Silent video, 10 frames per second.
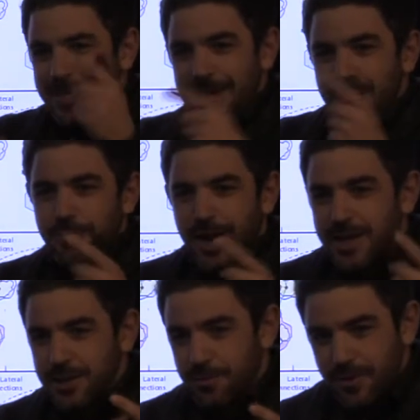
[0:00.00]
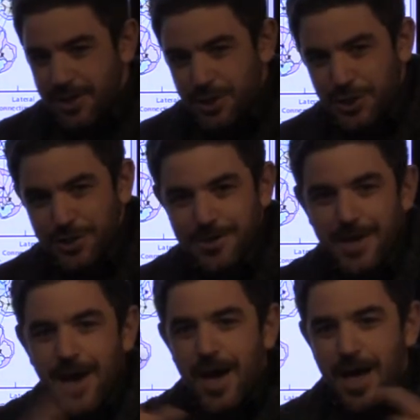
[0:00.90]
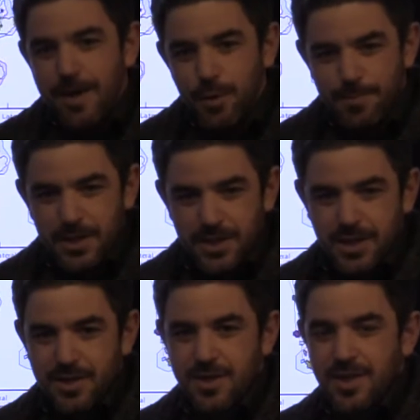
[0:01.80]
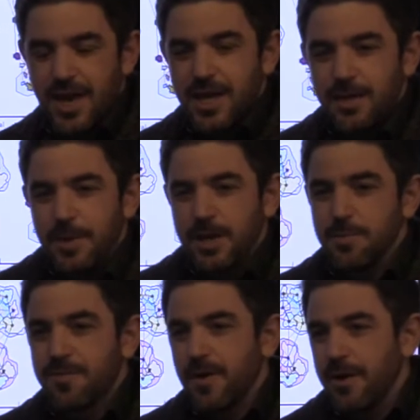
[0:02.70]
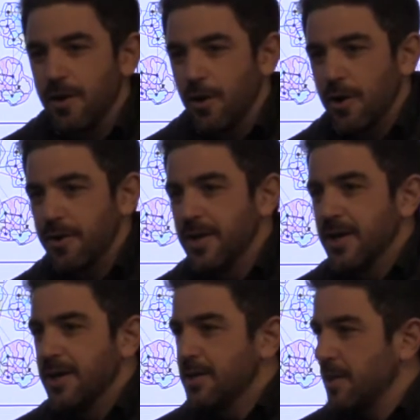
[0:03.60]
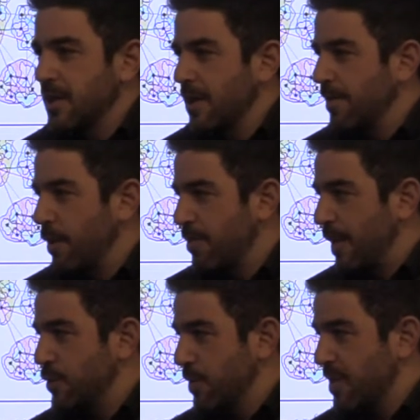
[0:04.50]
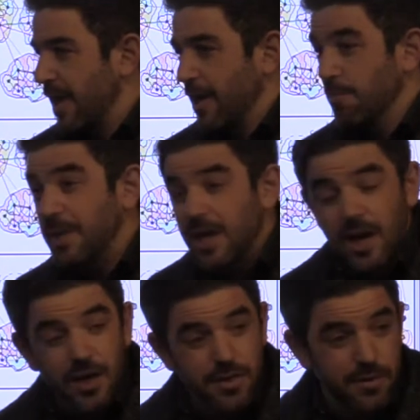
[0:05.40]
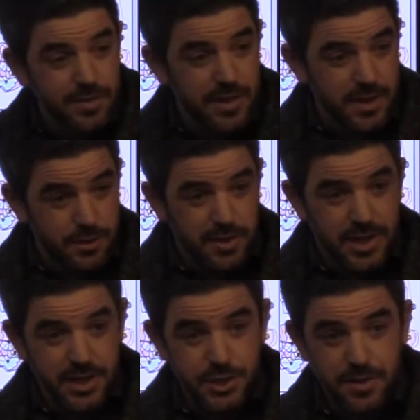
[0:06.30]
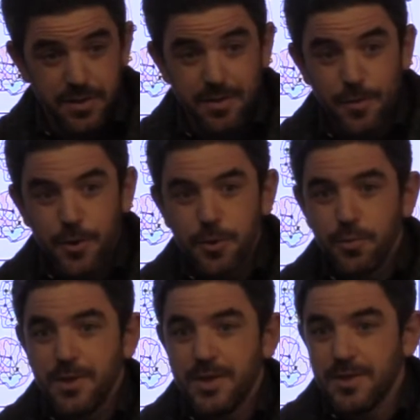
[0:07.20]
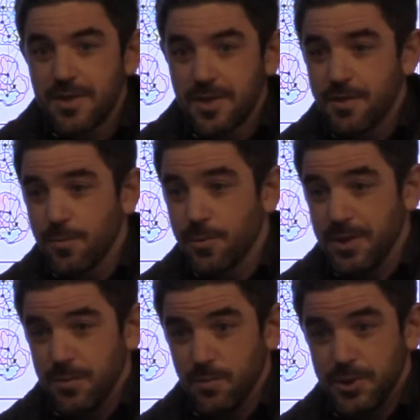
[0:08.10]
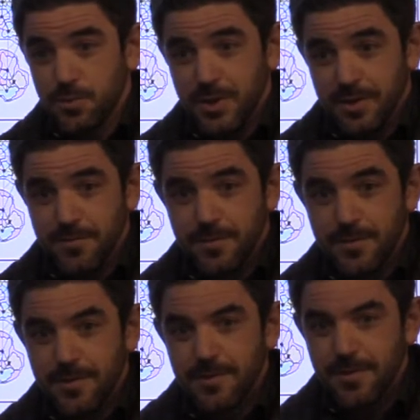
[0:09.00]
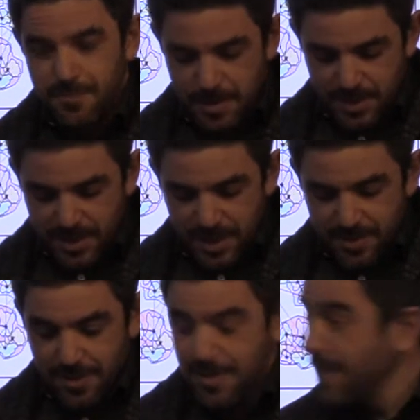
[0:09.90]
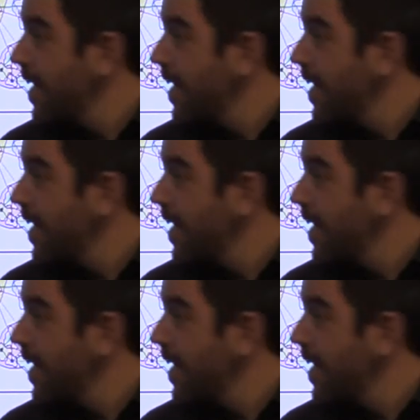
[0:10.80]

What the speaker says: interaction-rich, high-mobility society, it becomes very hard to think about spatial scale because of these interconnections within the systems within which we live. That makes sense?